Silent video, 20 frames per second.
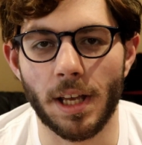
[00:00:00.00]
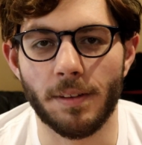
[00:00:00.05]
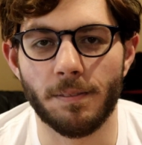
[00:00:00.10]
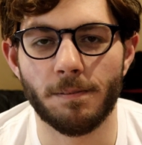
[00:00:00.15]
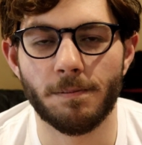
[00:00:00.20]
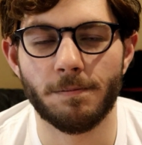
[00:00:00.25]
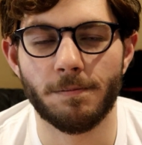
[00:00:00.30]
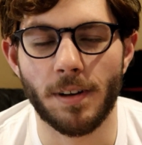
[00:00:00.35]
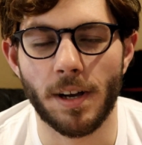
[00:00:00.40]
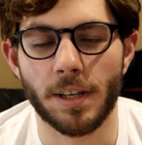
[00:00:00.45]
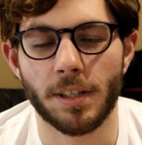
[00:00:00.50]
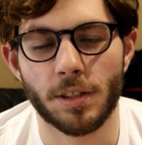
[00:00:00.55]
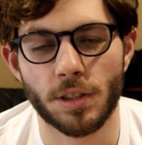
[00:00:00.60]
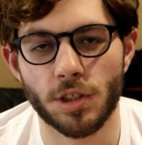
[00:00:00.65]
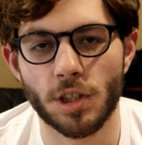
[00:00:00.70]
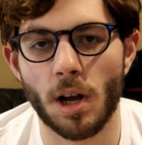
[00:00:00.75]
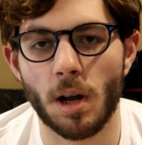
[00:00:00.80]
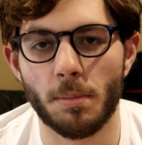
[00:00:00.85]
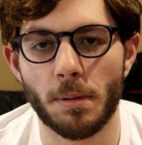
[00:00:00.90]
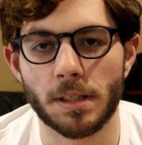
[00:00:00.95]
and find a
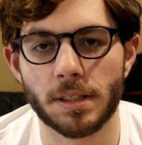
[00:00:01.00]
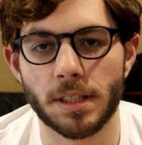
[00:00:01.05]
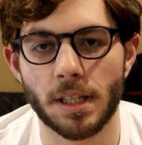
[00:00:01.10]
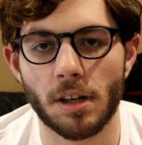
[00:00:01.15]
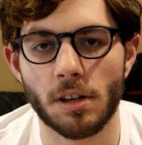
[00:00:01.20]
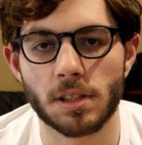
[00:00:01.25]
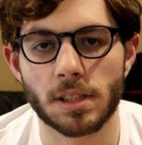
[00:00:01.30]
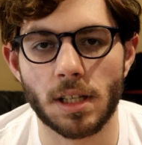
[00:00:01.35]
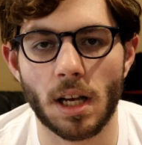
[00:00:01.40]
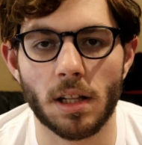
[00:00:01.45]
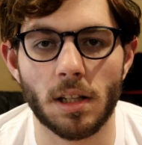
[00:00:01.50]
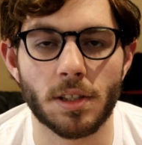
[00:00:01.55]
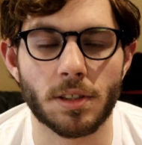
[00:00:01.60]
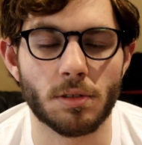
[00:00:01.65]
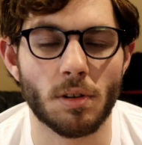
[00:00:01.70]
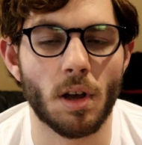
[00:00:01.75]
job as a hairstylist.